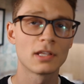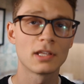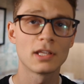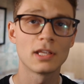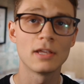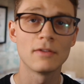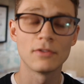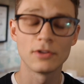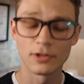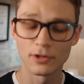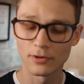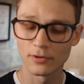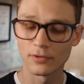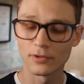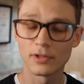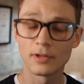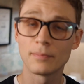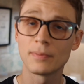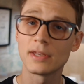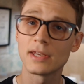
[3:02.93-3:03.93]
Even though
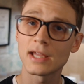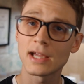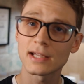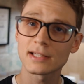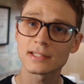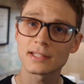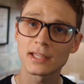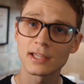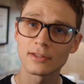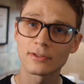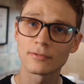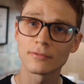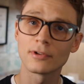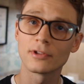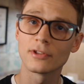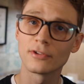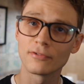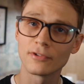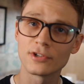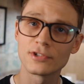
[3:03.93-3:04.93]
the Pentax K-3,
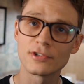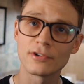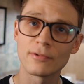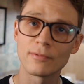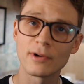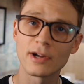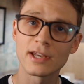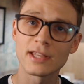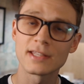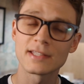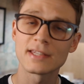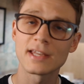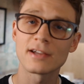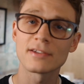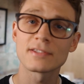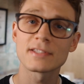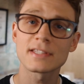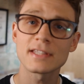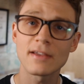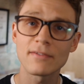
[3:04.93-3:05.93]
the original one, is now
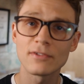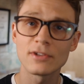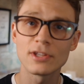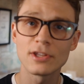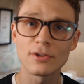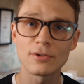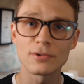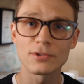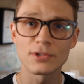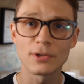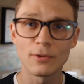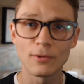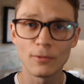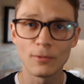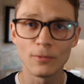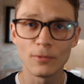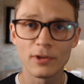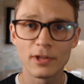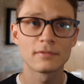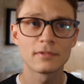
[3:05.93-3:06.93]
7 years
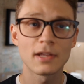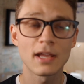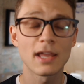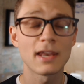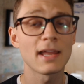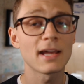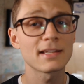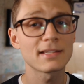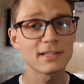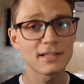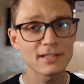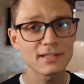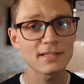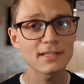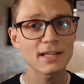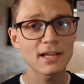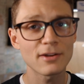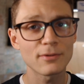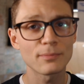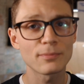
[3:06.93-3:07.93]
old, and that does
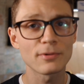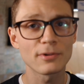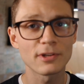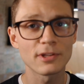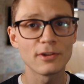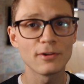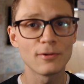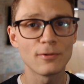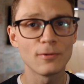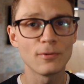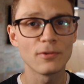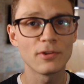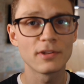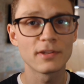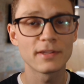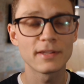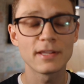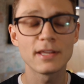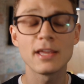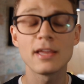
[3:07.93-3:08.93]
sound pretty old,
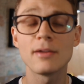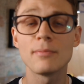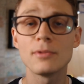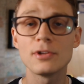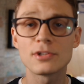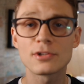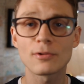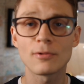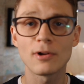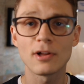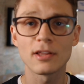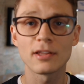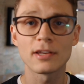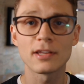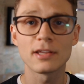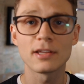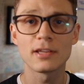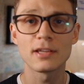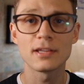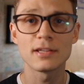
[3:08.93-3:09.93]
the image
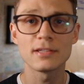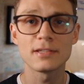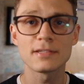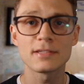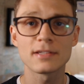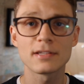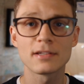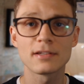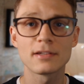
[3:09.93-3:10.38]
quality is